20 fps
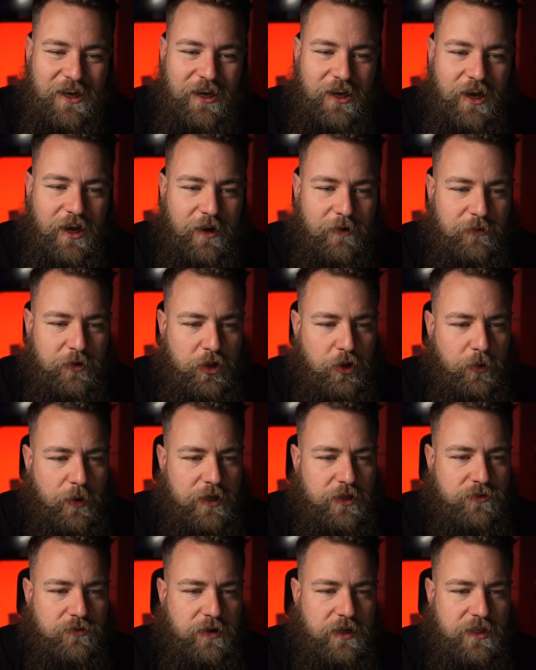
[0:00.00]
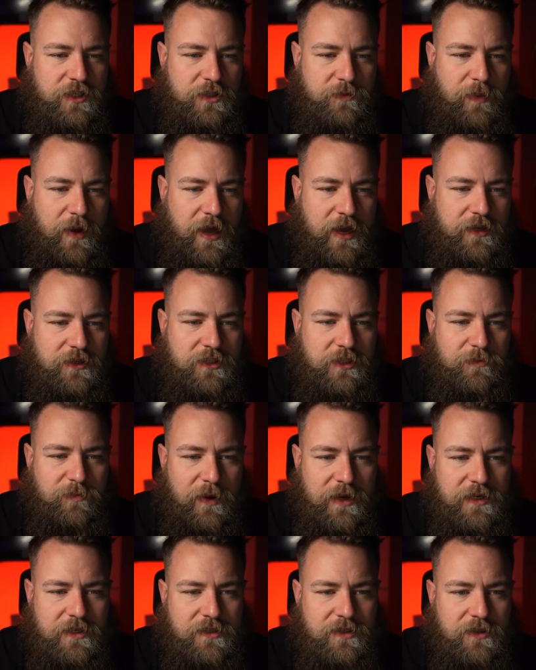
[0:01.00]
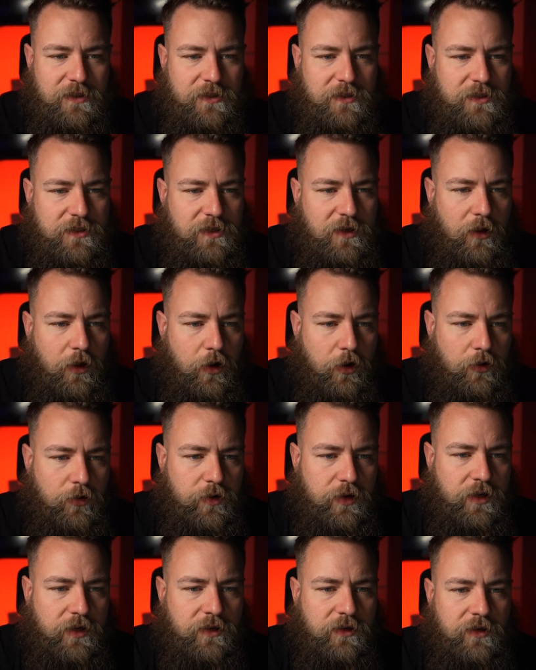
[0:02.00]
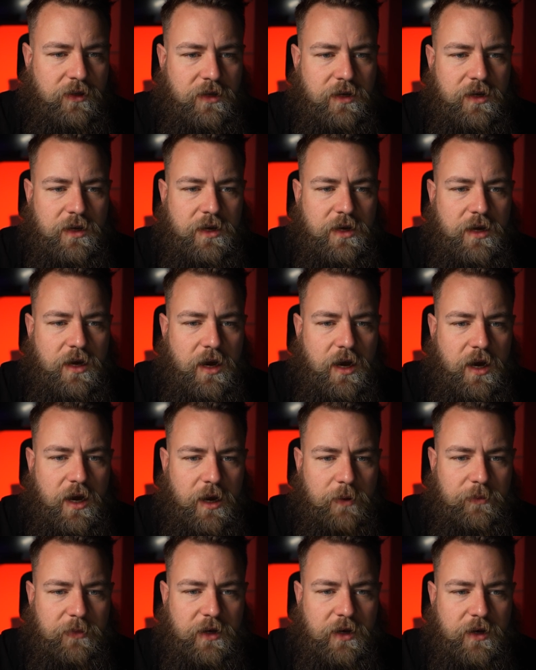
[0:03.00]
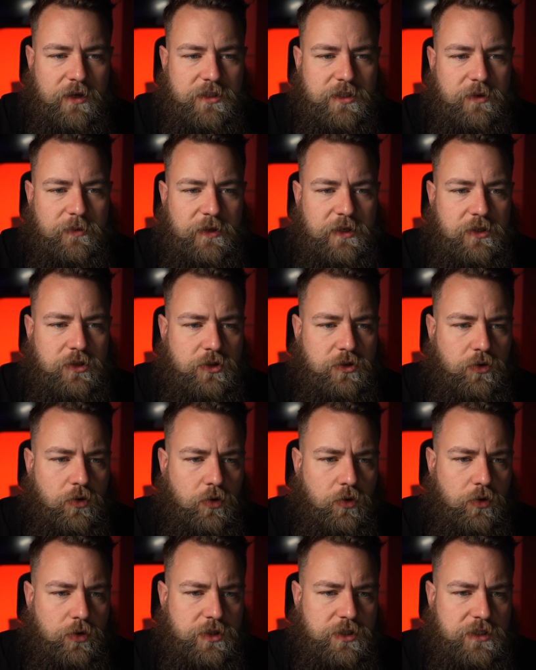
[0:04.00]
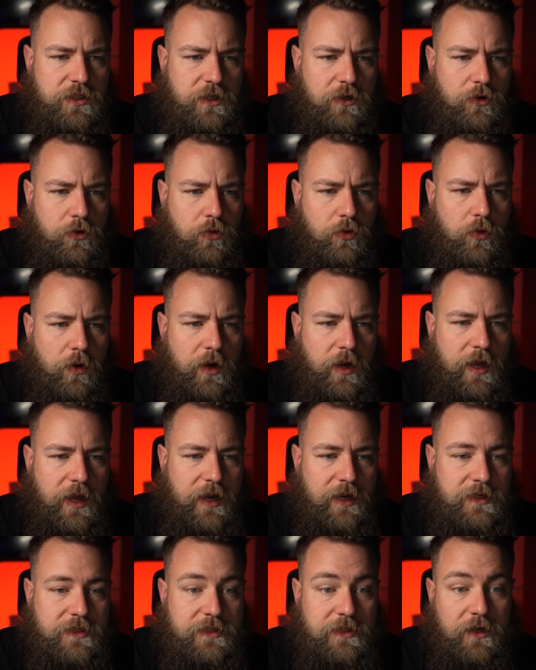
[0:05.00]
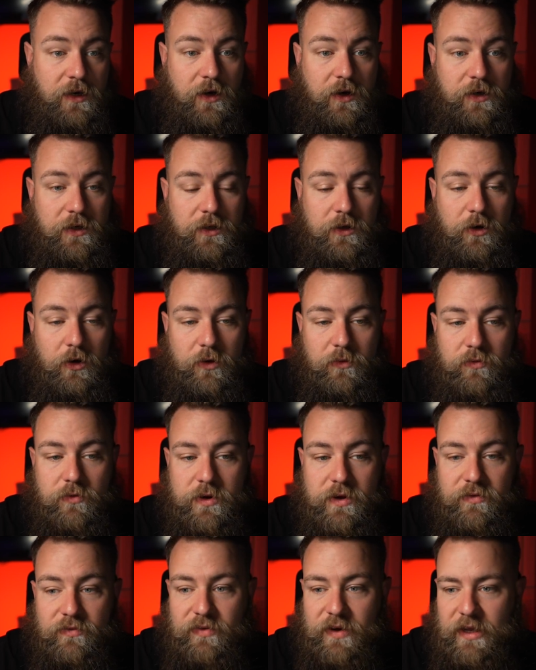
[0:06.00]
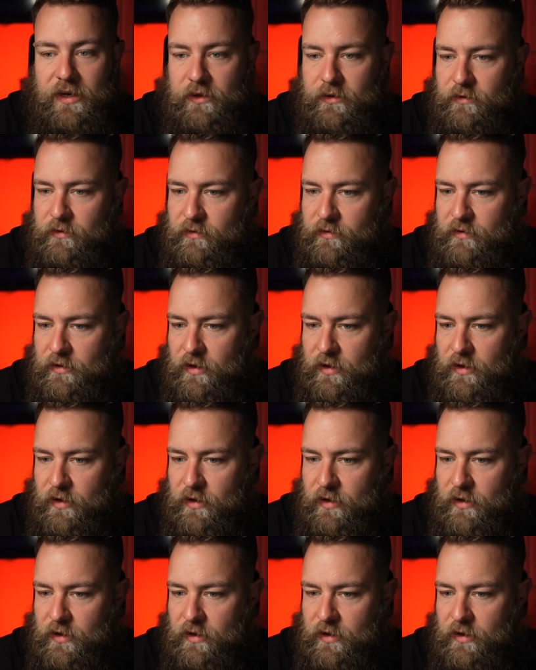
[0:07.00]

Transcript: QS rear spats, spacers, lowering, custom exhaust, single exit honeycomb rear valance.